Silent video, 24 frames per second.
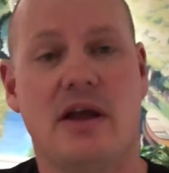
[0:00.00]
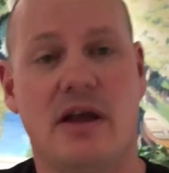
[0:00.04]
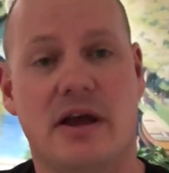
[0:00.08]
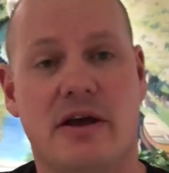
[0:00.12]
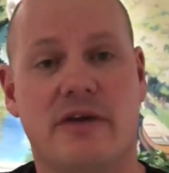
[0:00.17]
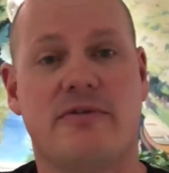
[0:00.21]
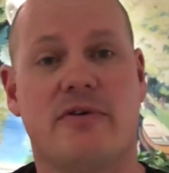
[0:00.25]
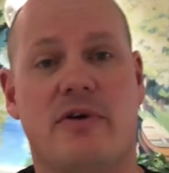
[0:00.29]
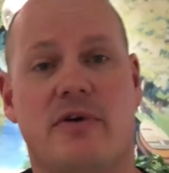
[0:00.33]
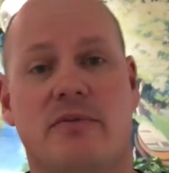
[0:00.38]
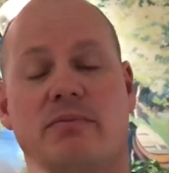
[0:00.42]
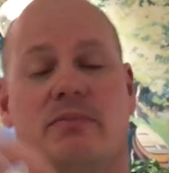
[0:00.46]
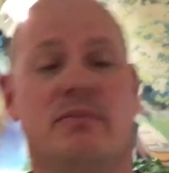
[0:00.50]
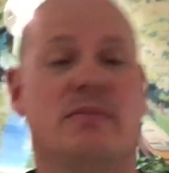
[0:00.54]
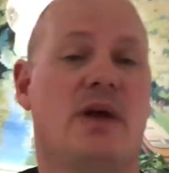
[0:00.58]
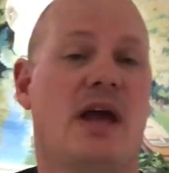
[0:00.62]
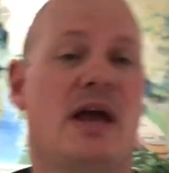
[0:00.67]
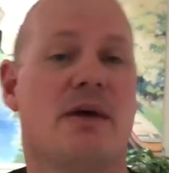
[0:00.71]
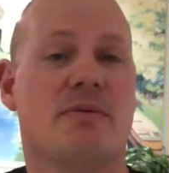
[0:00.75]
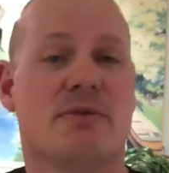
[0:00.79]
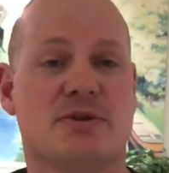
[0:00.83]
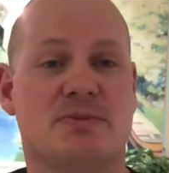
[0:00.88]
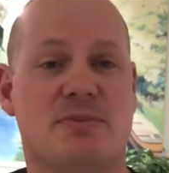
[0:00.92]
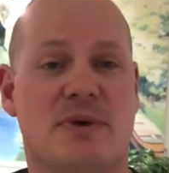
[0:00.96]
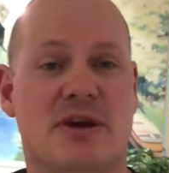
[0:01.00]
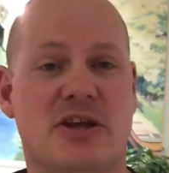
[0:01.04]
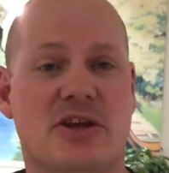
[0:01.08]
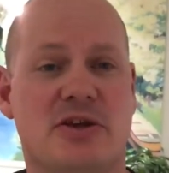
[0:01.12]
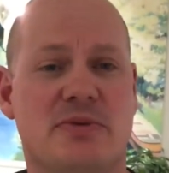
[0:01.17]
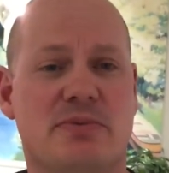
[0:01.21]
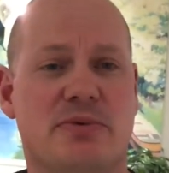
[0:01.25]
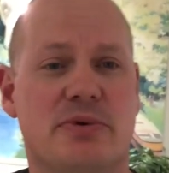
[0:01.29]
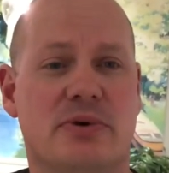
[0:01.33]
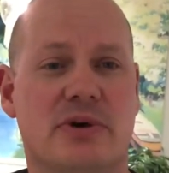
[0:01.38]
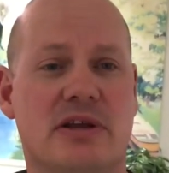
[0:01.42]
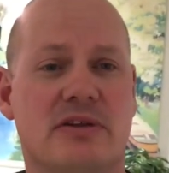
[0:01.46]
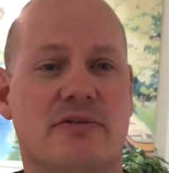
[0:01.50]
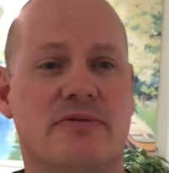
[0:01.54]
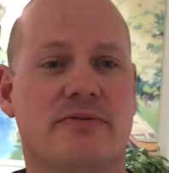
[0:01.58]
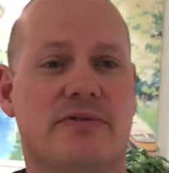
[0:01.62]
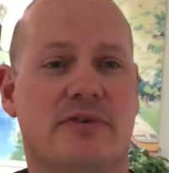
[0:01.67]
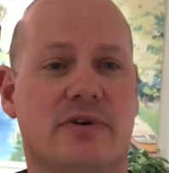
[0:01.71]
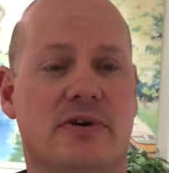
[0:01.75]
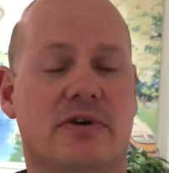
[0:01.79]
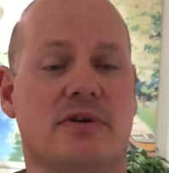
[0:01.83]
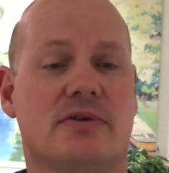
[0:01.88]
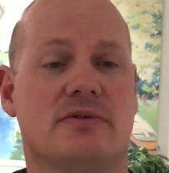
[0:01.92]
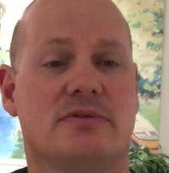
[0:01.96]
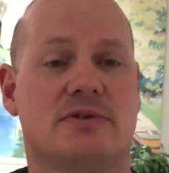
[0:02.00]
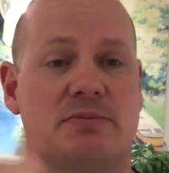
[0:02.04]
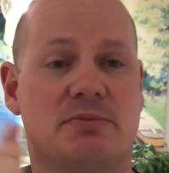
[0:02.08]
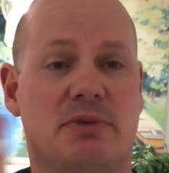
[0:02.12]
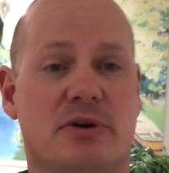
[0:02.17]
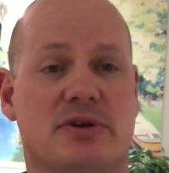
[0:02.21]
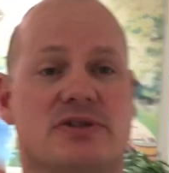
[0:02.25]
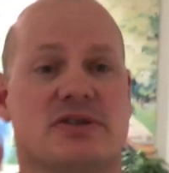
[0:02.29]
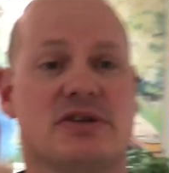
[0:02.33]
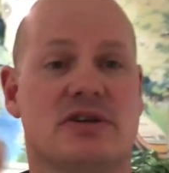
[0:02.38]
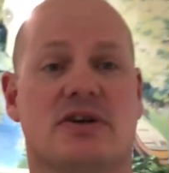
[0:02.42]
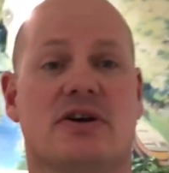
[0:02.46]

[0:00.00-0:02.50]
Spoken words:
of how much money you put in for deposit